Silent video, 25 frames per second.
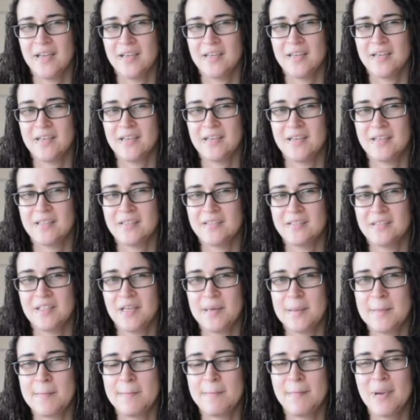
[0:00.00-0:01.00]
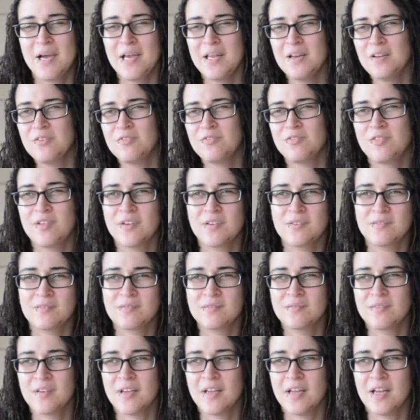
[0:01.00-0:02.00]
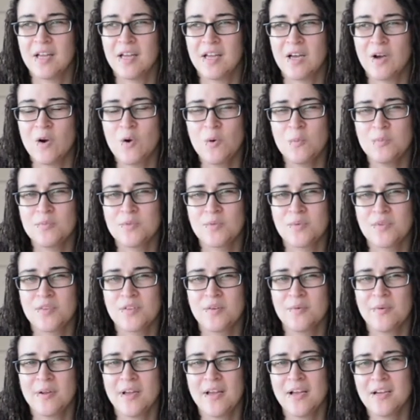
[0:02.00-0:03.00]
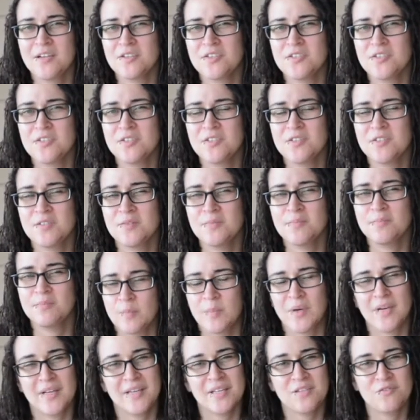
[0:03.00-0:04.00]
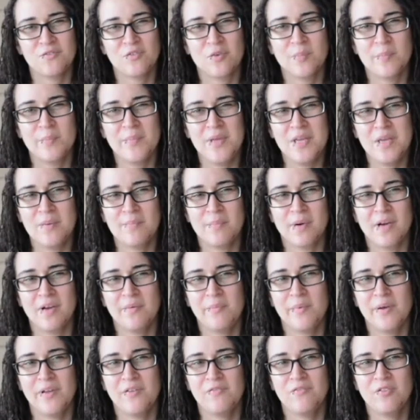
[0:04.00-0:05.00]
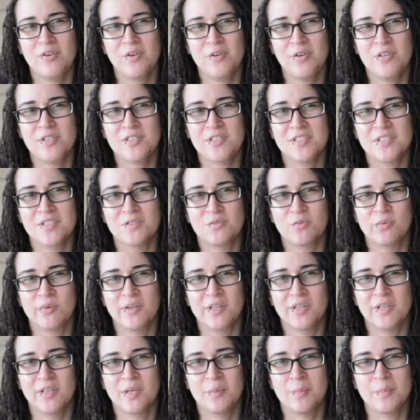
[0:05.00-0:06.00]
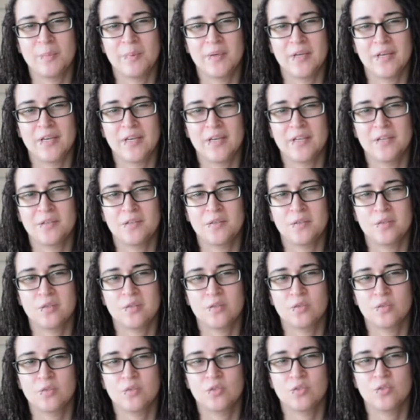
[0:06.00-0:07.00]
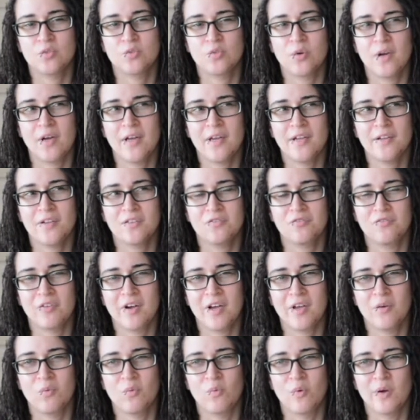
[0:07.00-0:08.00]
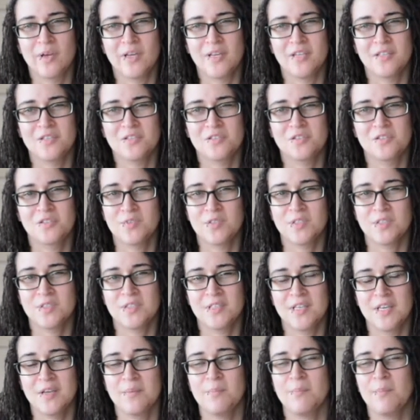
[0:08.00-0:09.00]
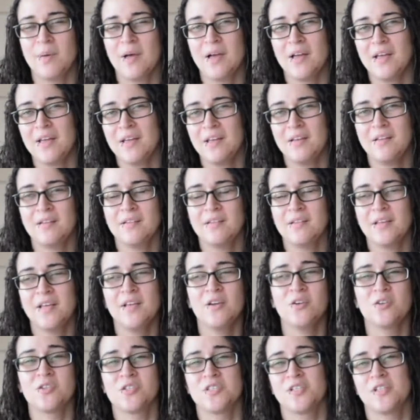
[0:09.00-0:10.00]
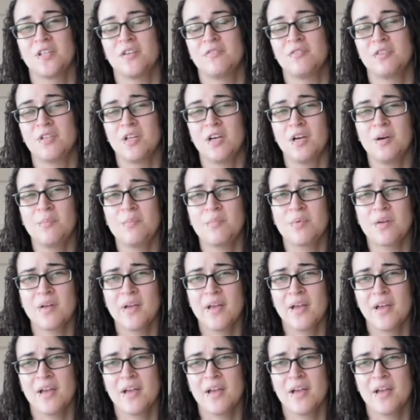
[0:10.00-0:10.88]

And it might have helped with the reaction. But I guess for me, my main focus has really been trying to find ways to get my energy level up.